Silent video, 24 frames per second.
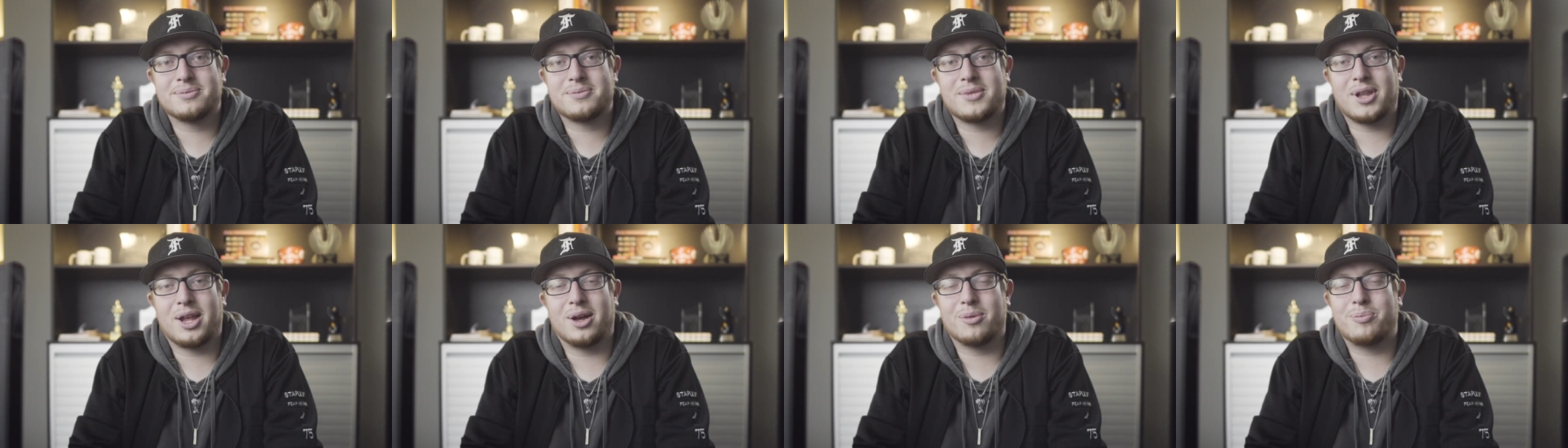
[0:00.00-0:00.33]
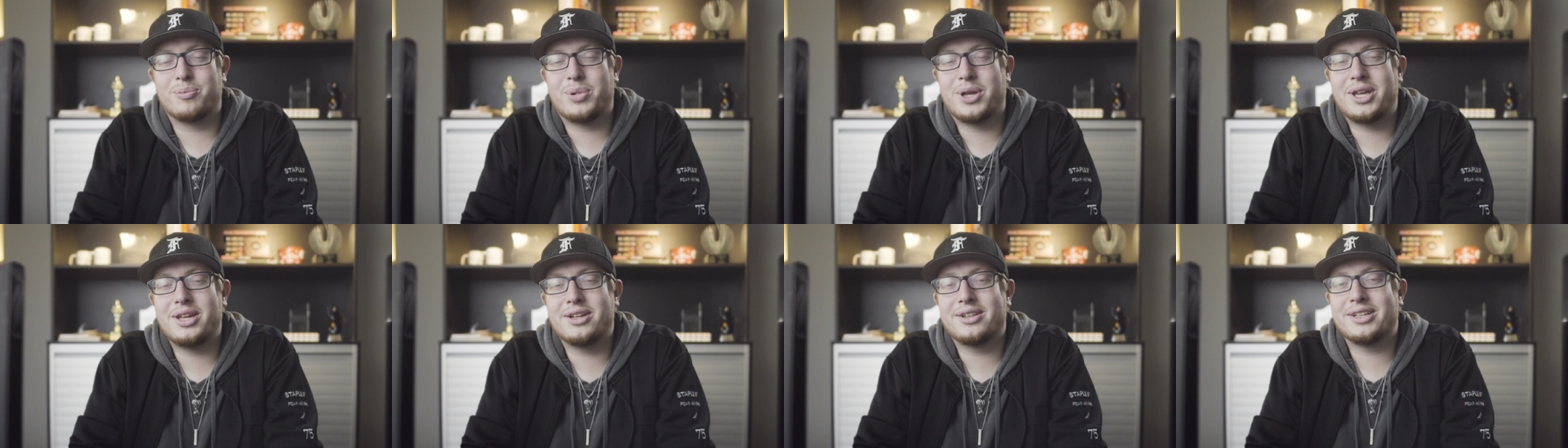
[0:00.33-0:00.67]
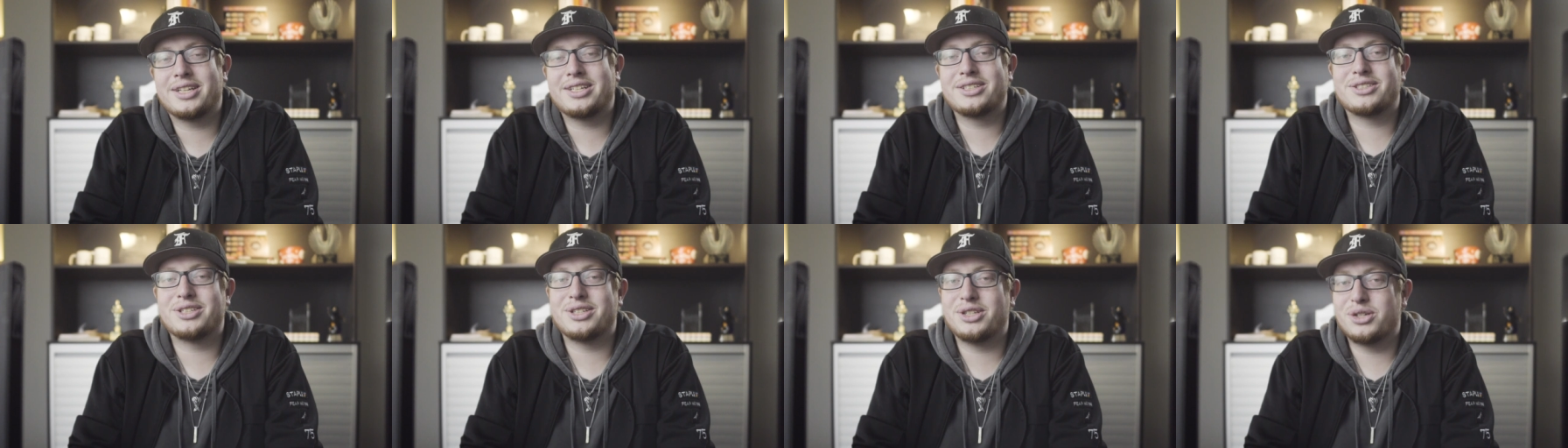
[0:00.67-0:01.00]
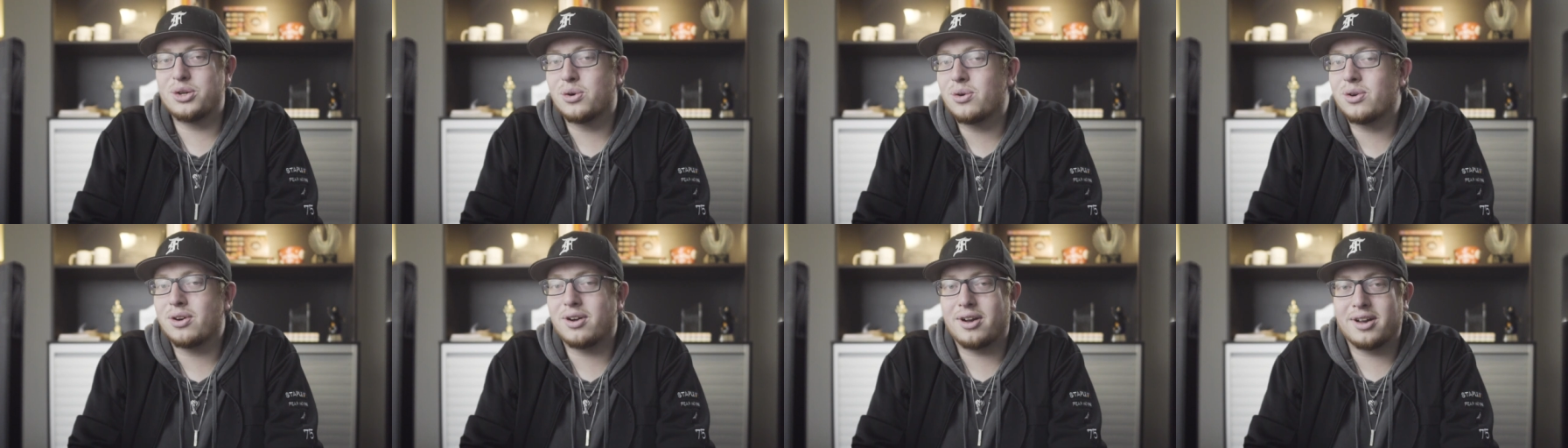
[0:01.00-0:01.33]
Appealing to
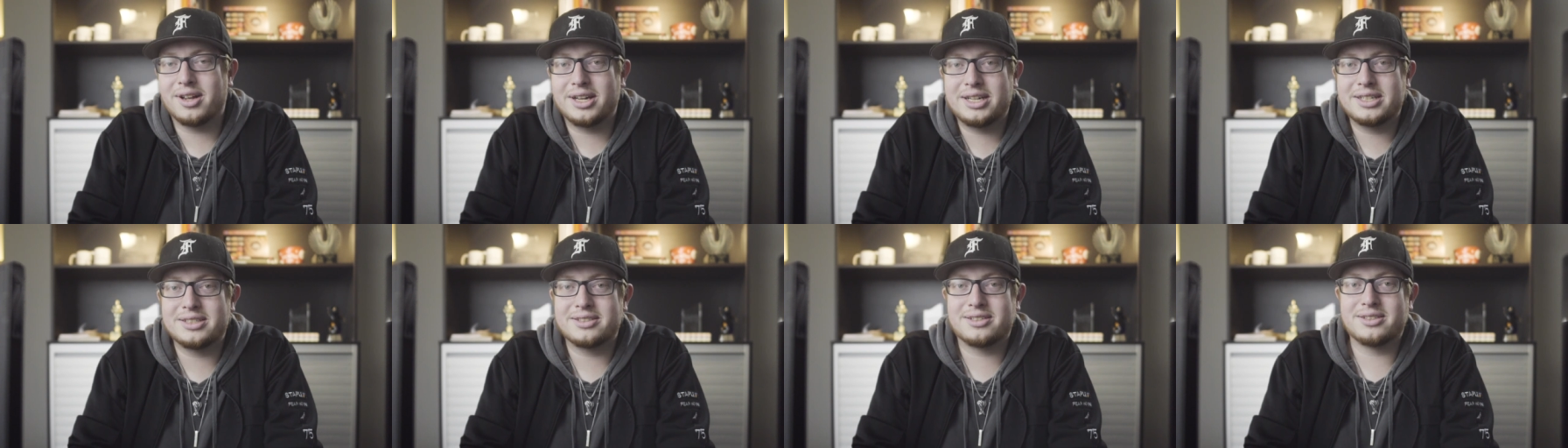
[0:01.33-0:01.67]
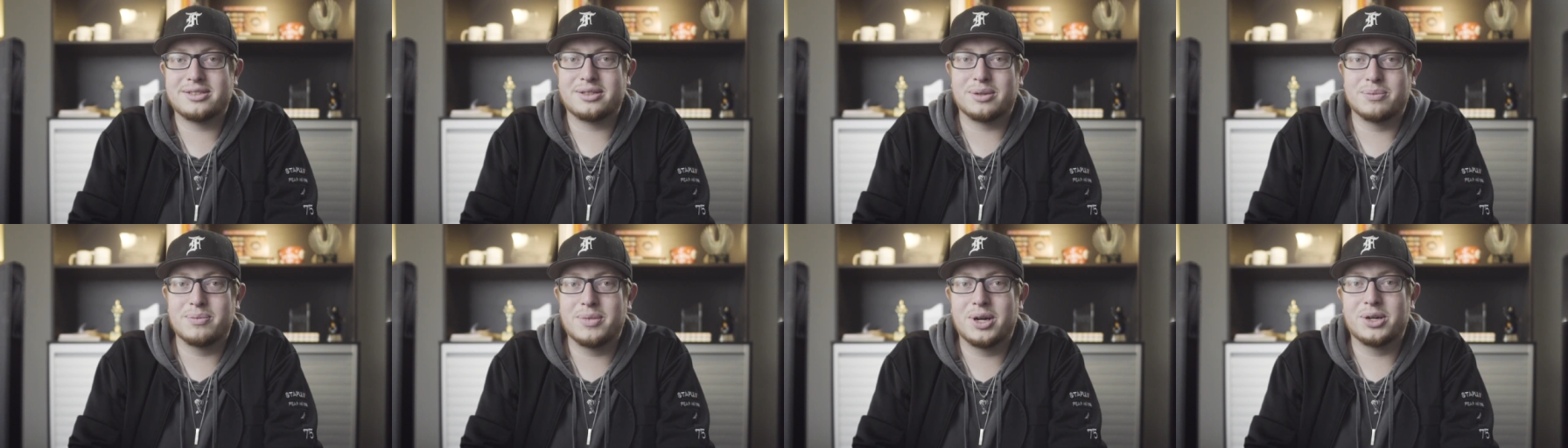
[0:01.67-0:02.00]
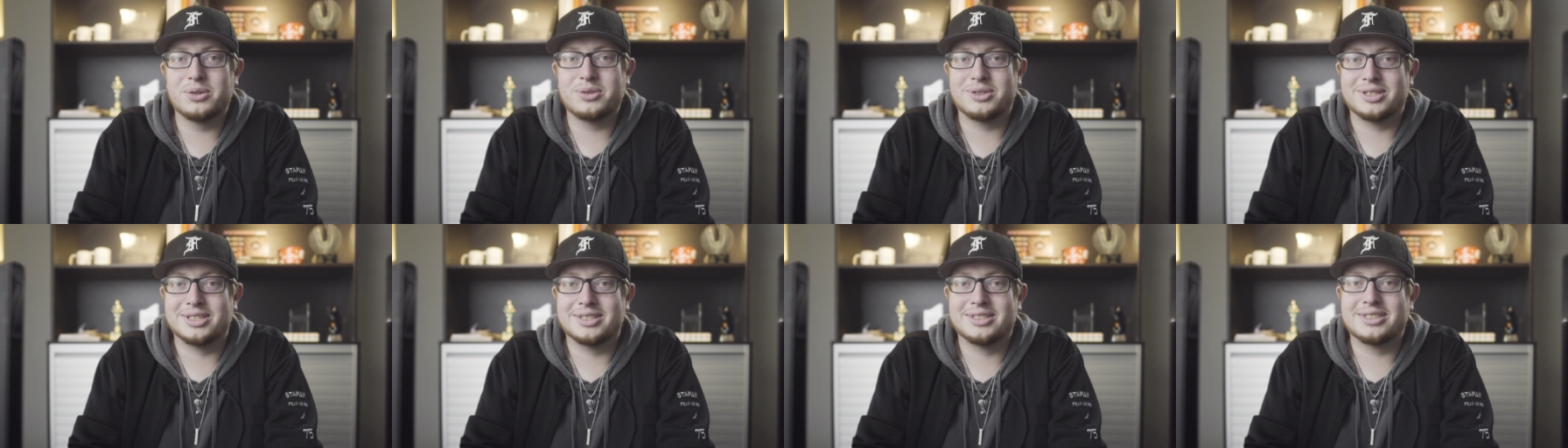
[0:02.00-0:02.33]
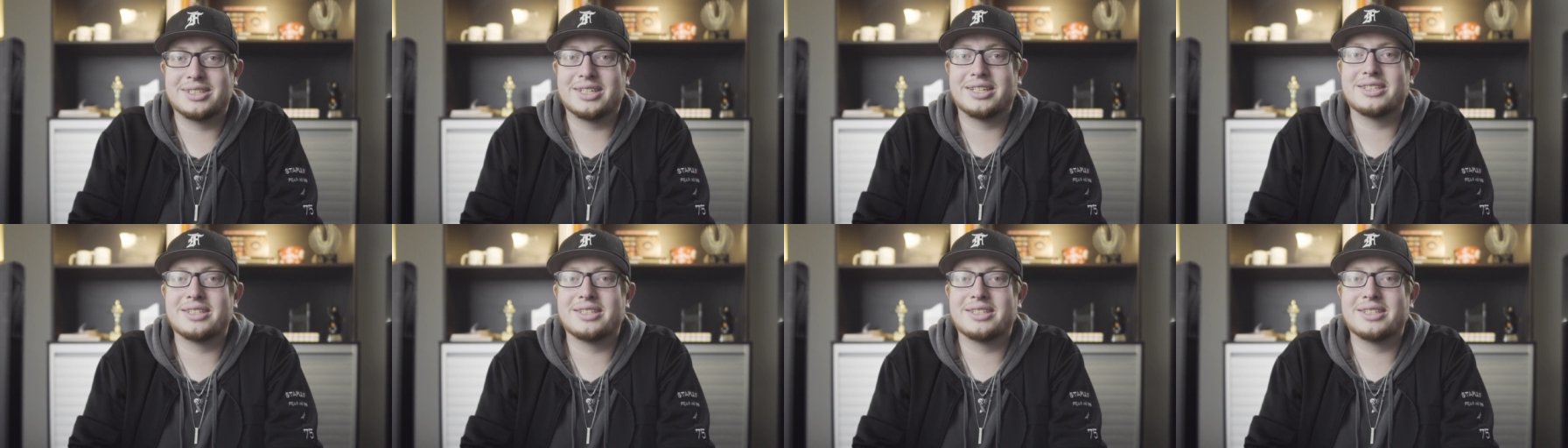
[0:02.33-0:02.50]
your audience's emotions